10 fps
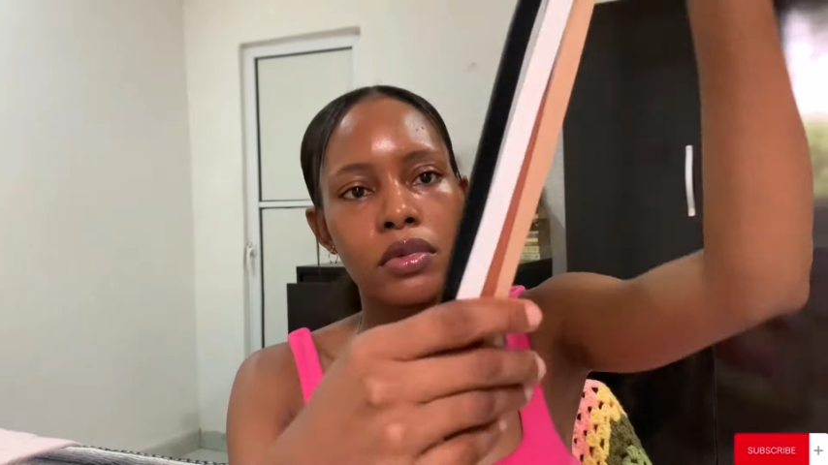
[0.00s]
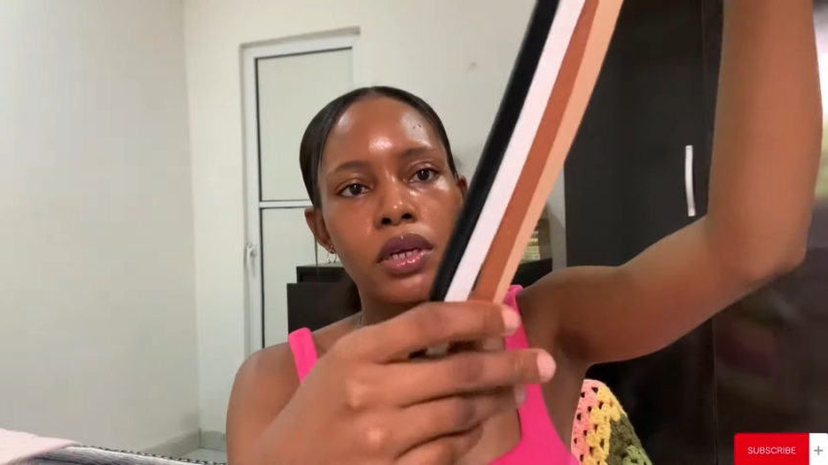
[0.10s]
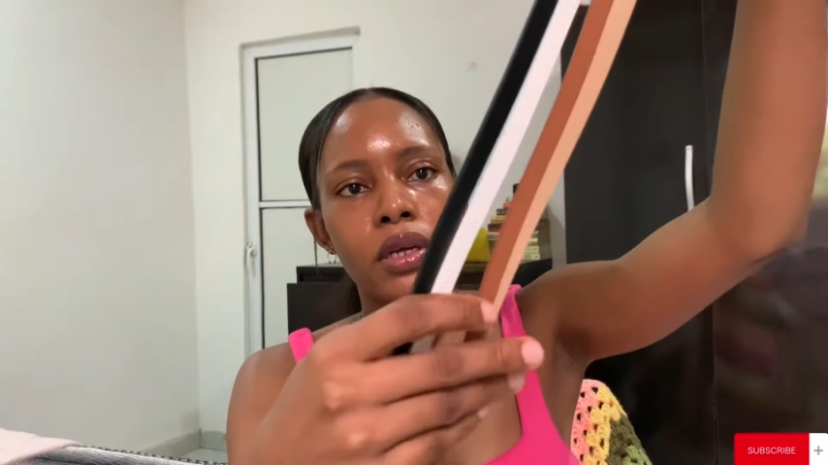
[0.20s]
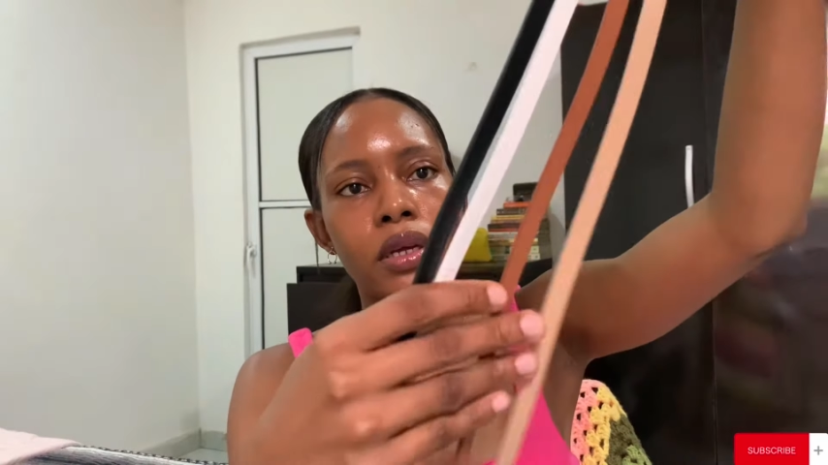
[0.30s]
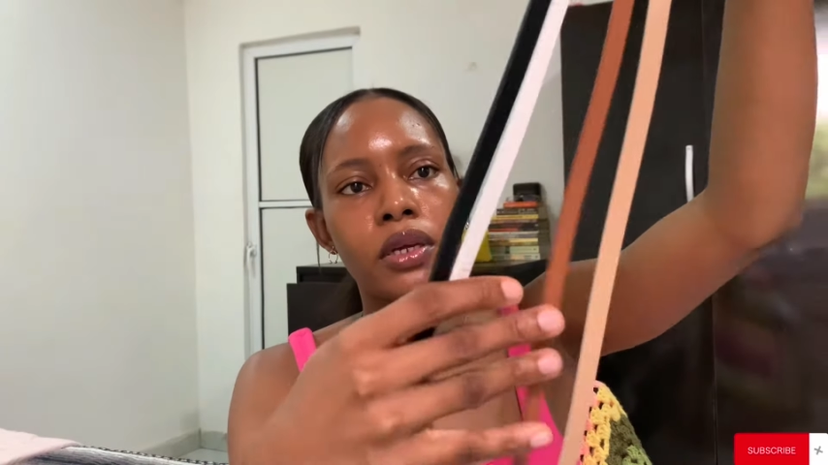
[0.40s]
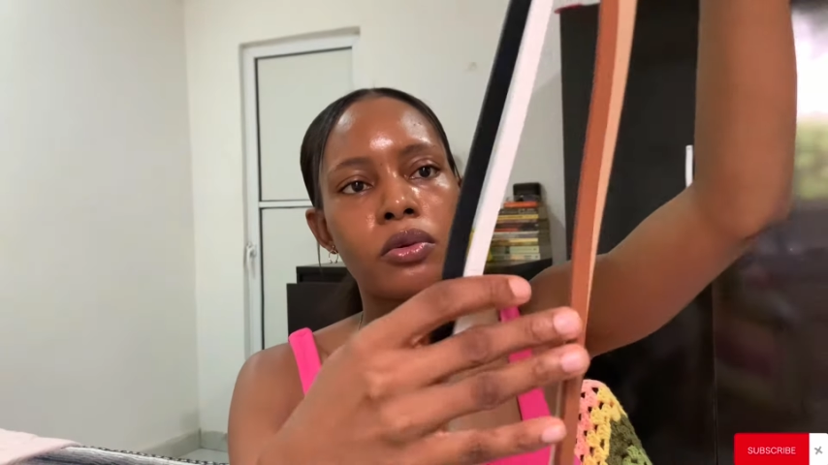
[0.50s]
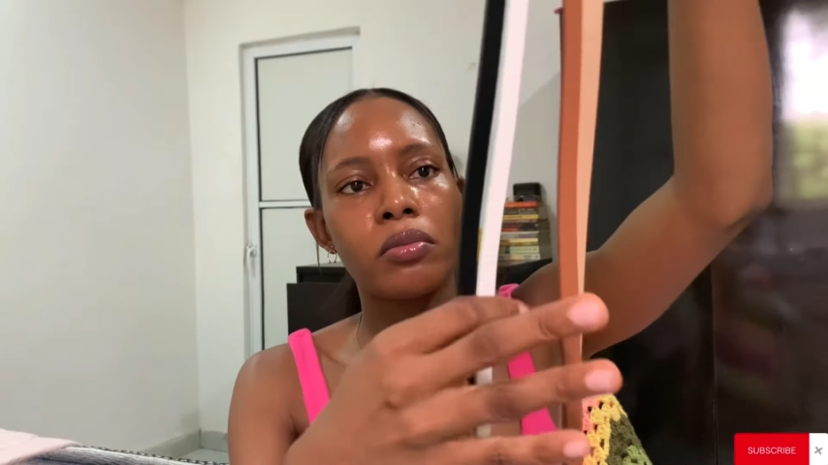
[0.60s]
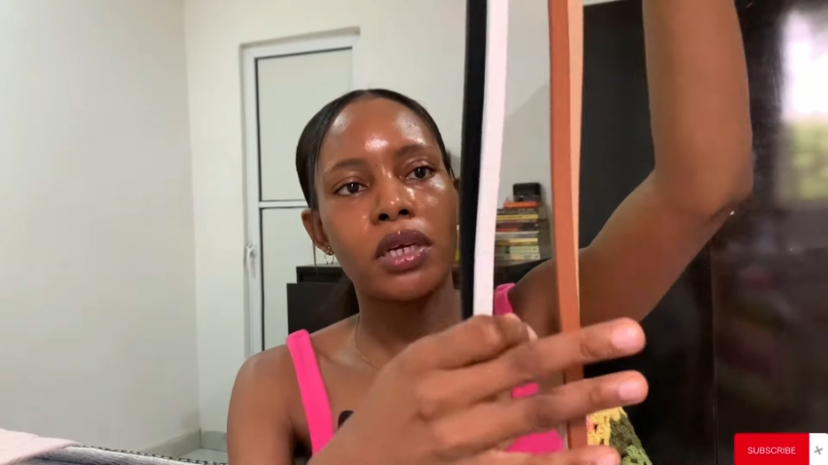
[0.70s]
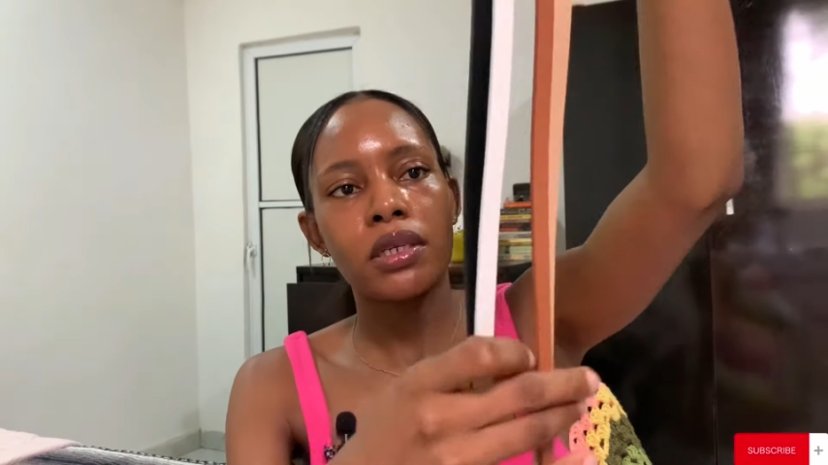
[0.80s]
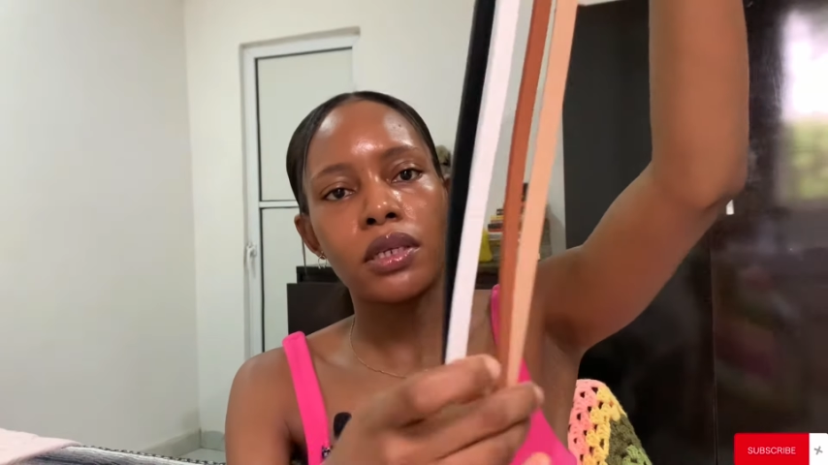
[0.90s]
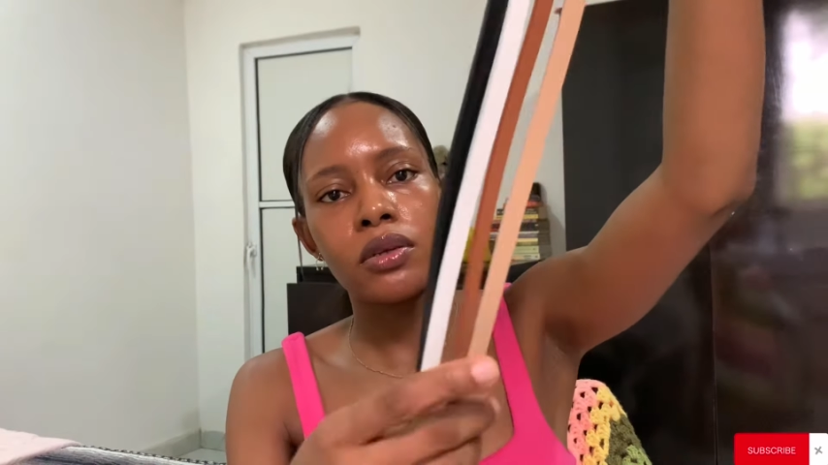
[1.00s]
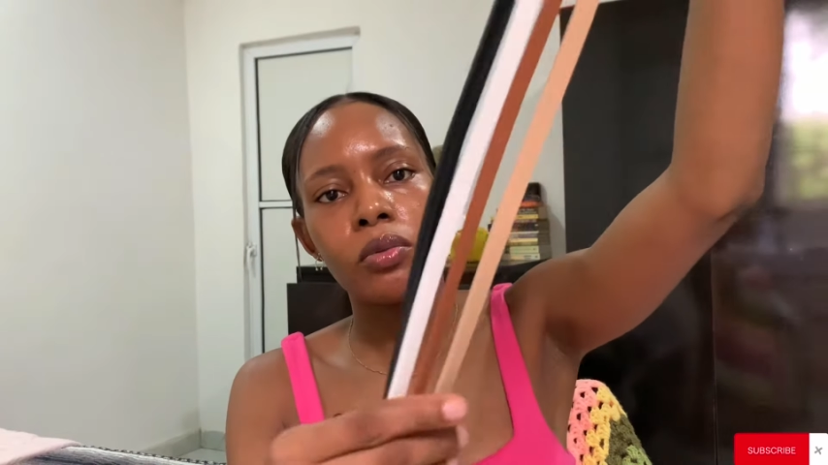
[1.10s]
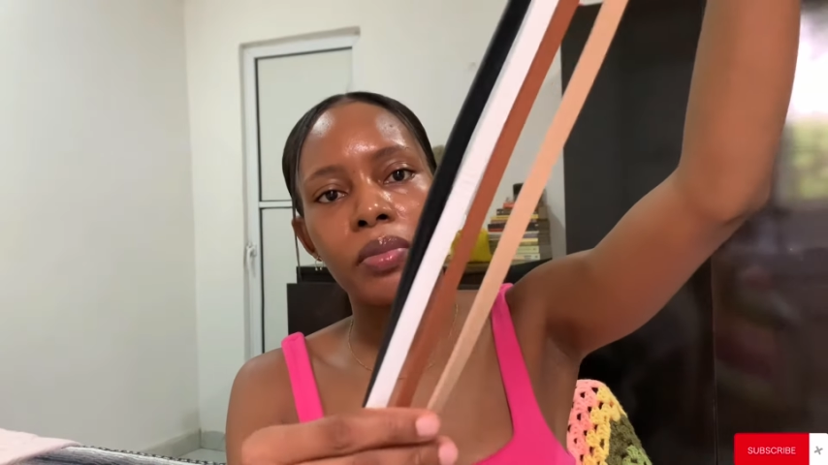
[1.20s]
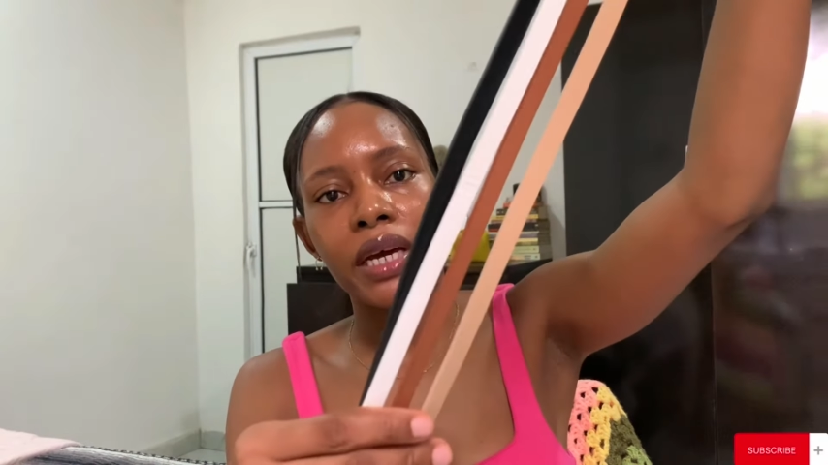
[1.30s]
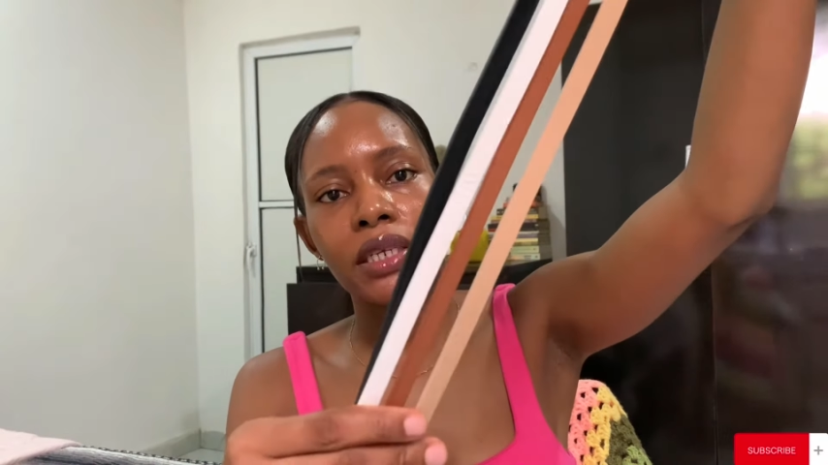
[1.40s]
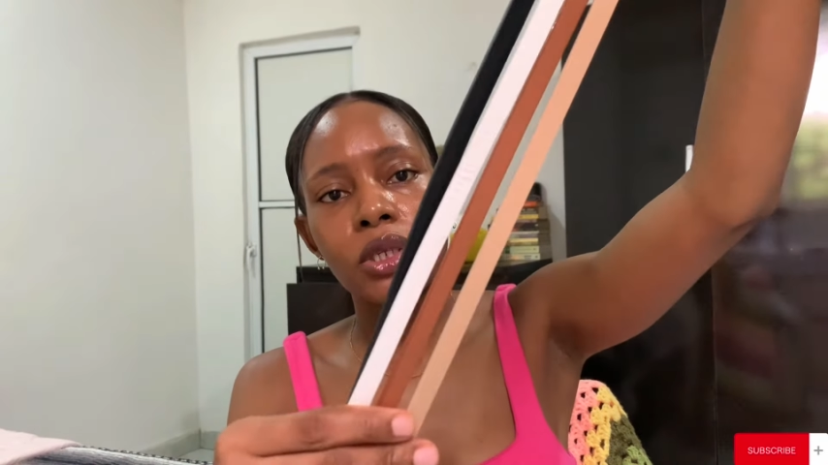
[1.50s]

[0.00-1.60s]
Yeah, I don't mind it. Not bad.